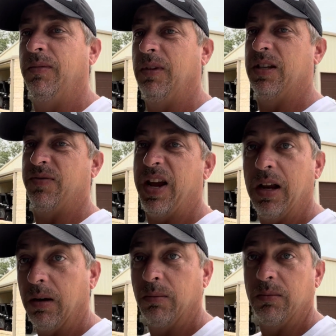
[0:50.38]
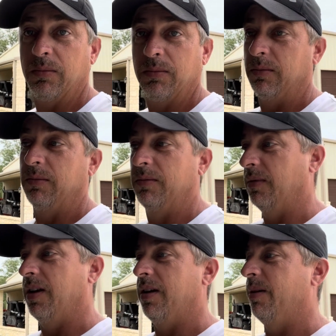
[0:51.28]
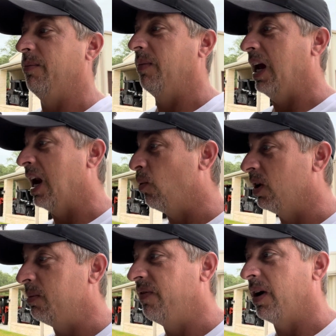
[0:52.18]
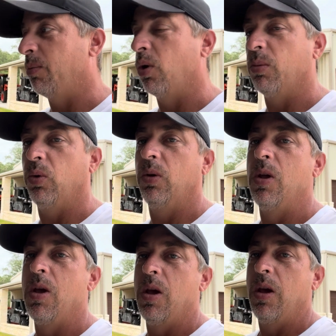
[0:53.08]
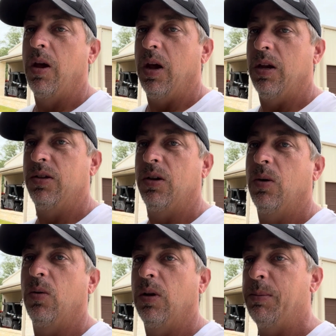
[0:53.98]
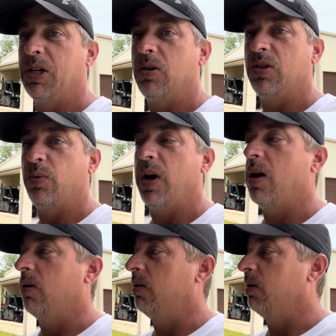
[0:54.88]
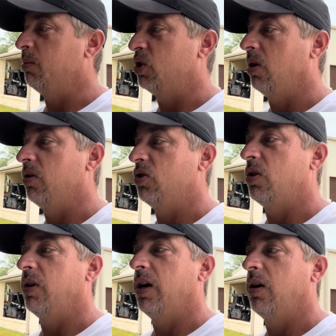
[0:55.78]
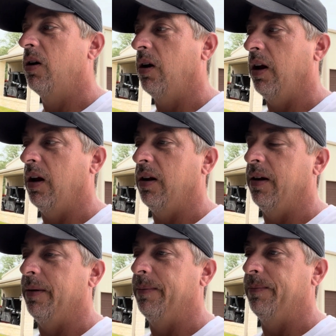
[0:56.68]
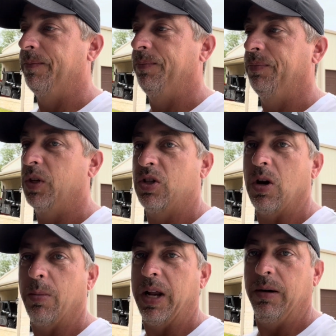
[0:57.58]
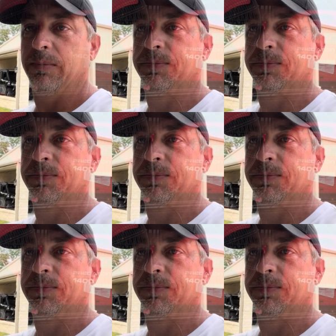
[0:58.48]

is a fan. Um, and I want it to be very portable. And so let me turn this around. Let me show you this generator and uh, let's talk about it.